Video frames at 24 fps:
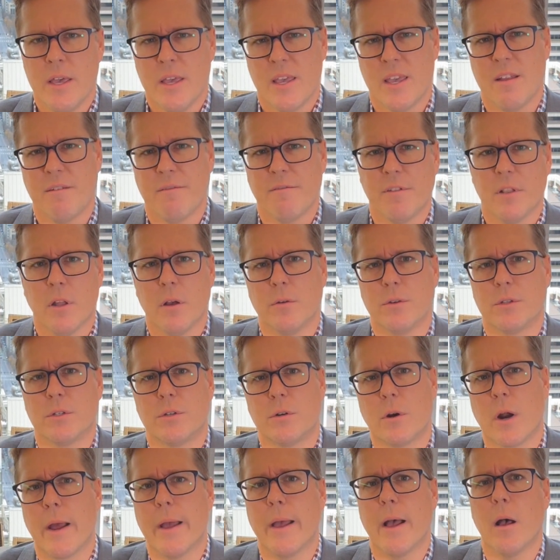inflows
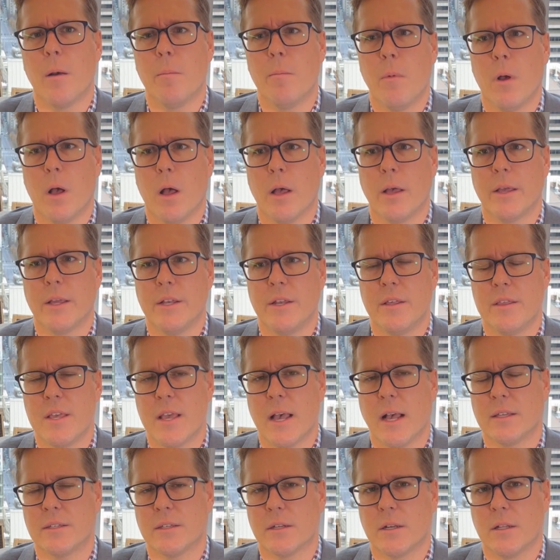dry up uh, into the
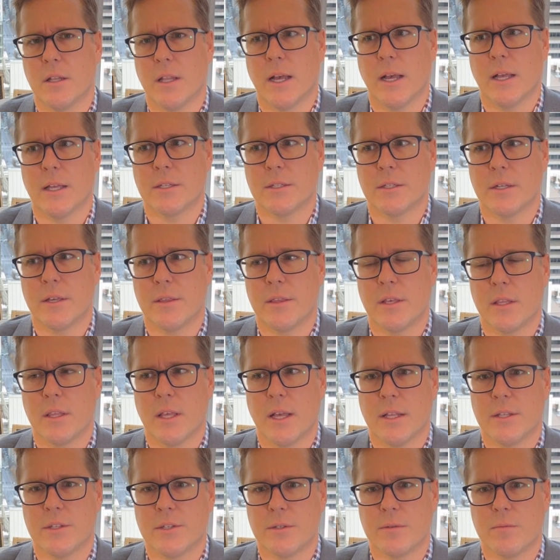asset class, and I think
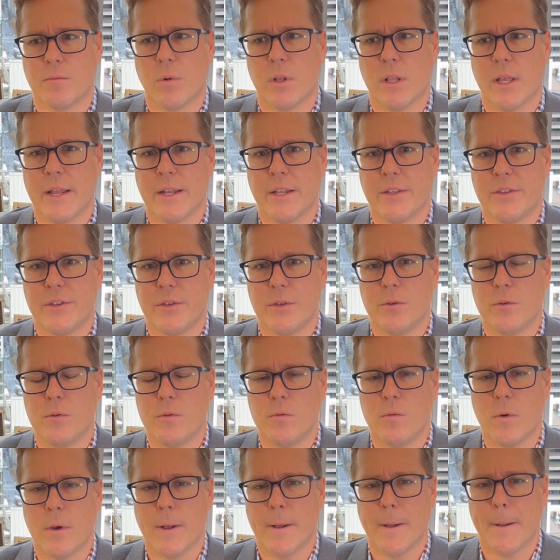that's related
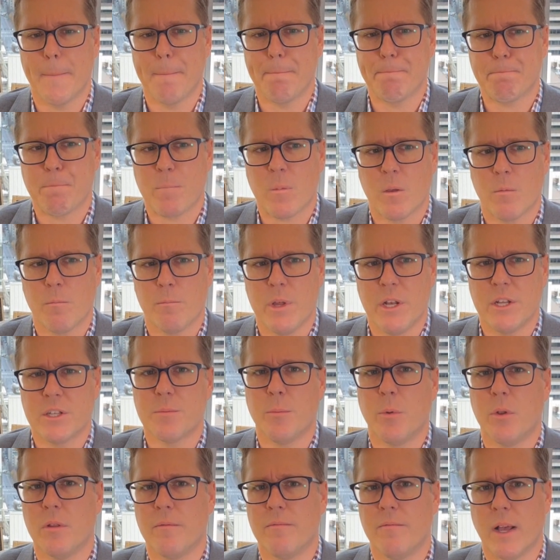to um,
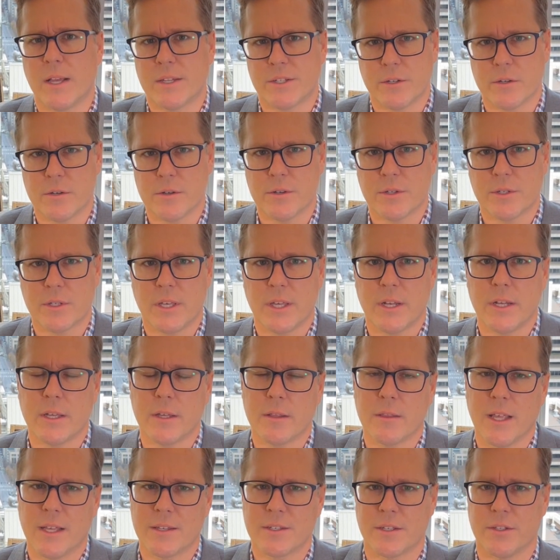municipal investors getting
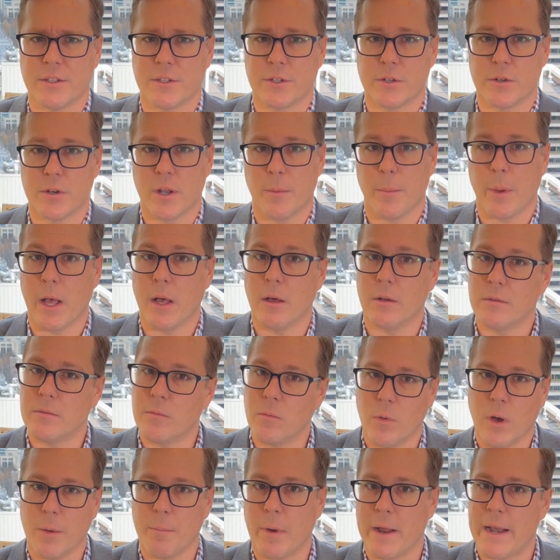less concerned about
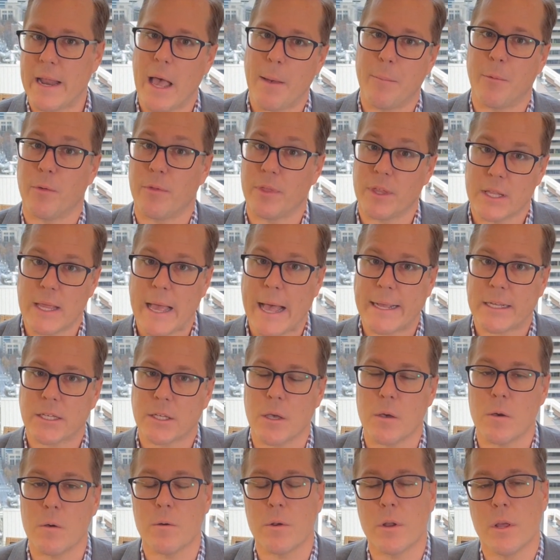what might happen with the tax
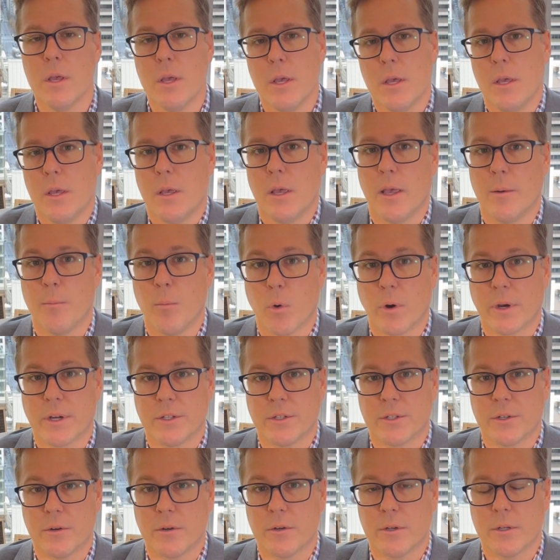code and more
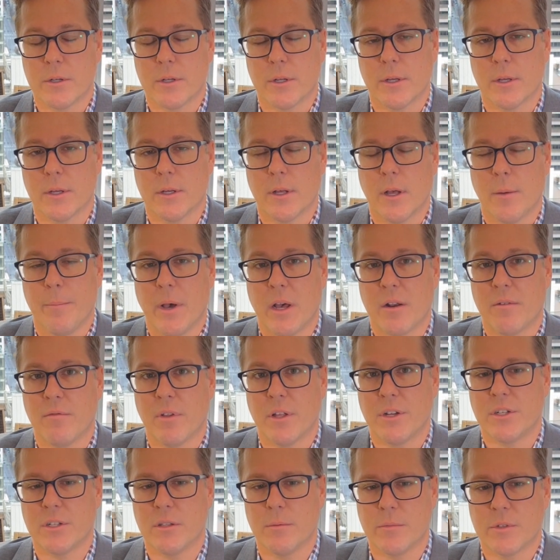concerned uh, about
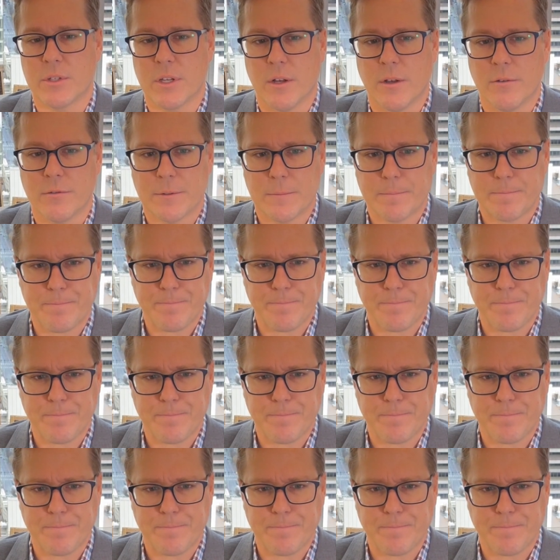inflation themselves.